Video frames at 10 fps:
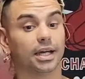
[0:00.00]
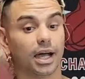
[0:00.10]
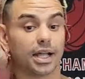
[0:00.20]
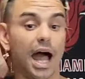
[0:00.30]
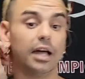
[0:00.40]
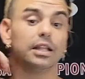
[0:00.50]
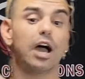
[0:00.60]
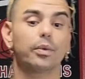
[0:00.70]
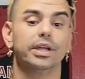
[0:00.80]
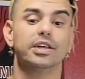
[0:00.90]
Uh, Kyle
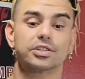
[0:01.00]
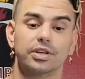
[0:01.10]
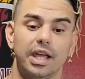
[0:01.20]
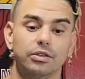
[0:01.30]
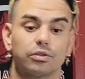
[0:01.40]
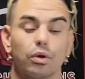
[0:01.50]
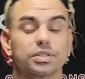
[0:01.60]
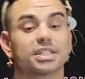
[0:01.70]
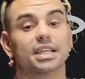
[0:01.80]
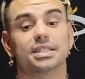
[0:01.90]
Lowry yesterday
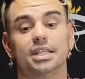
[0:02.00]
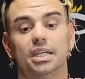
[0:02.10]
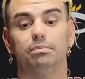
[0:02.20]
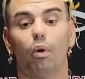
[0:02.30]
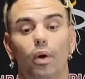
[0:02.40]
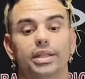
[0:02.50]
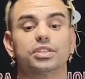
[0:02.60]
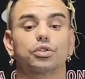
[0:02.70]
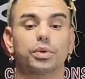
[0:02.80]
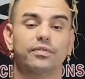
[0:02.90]
throws 16
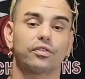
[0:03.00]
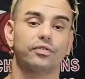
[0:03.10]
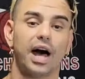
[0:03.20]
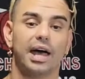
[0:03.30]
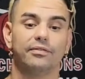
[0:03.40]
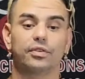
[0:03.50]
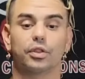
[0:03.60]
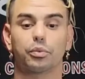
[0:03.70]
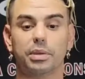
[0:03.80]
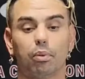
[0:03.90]
points, three for five for
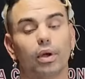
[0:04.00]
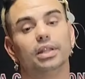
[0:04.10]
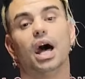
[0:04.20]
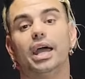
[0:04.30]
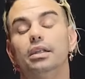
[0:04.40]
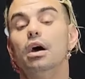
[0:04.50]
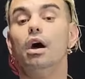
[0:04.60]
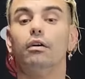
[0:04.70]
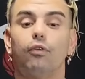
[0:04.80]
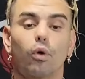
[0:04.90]
the three point line,
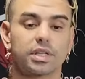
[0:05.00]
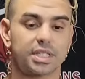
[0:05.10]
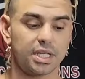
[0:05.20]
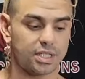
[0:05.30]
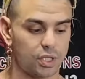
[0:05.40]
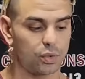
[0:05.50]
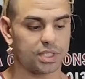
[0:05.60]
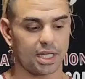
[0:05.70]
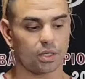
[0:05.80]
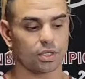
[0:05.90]
four assists, two
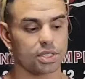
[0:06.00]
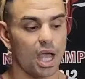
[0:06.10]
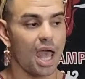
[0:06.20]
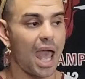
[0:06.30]
steals,